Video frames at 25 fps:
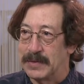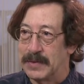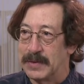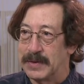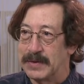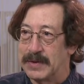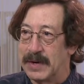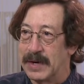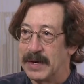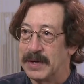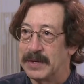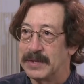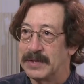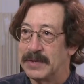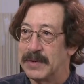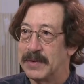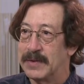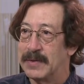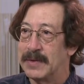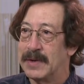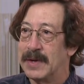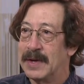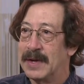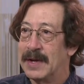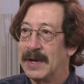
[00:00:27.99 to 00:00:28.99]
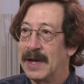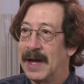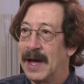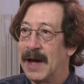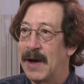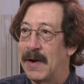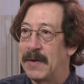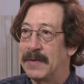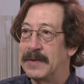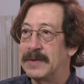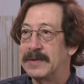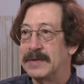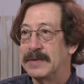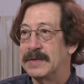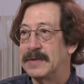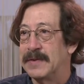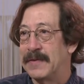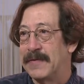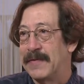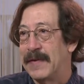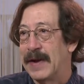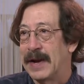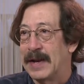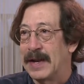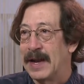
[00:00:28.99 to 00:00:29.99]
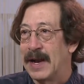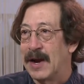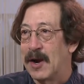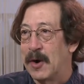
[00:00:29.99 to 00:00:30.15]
We're trying to show how this is affecting